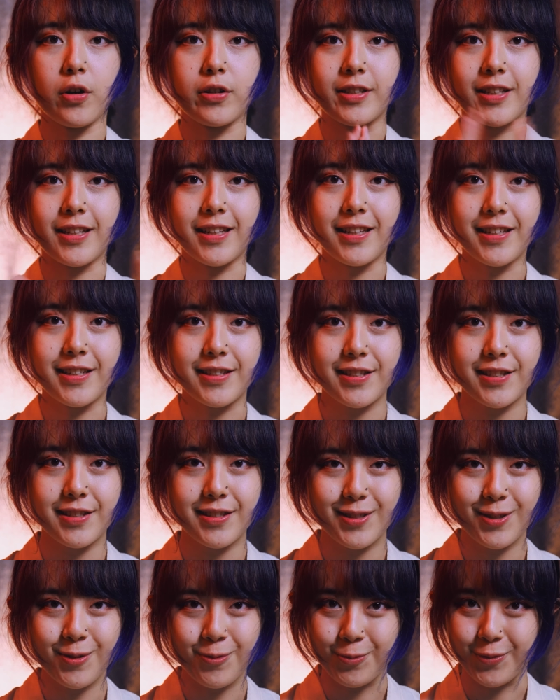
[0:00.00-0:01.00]
on the
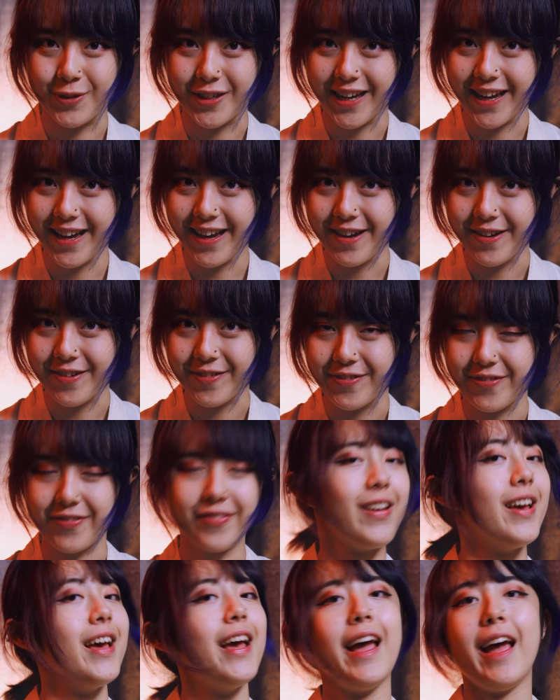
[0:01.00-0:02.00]
list, we have
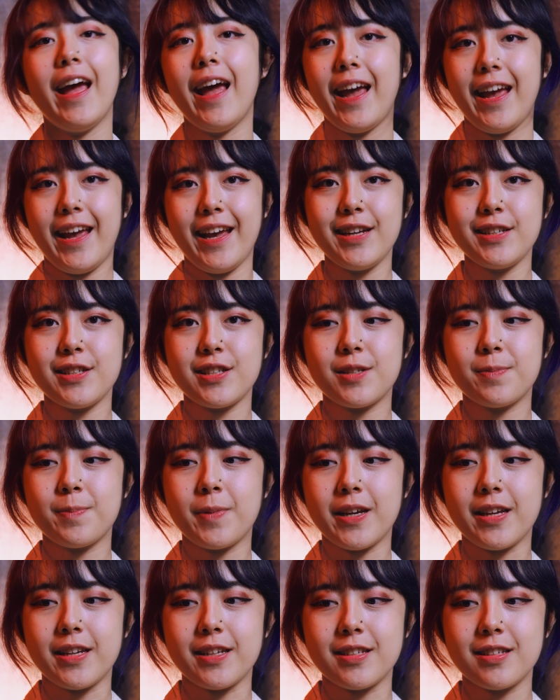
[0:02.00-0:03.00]

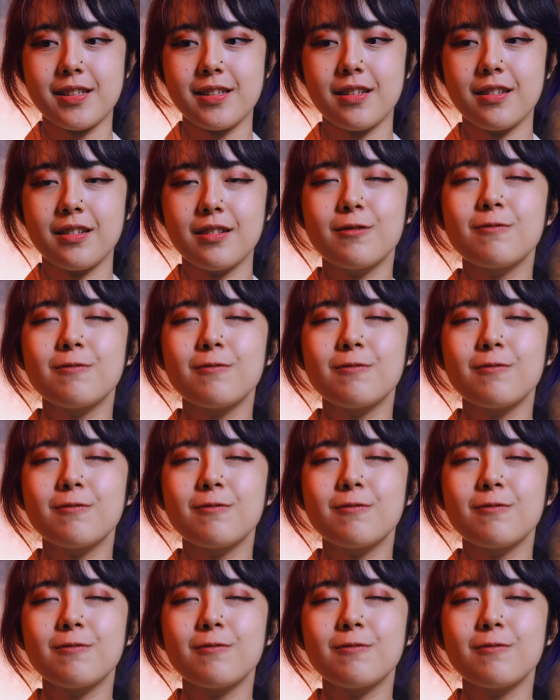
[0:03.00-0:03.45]
Headspace.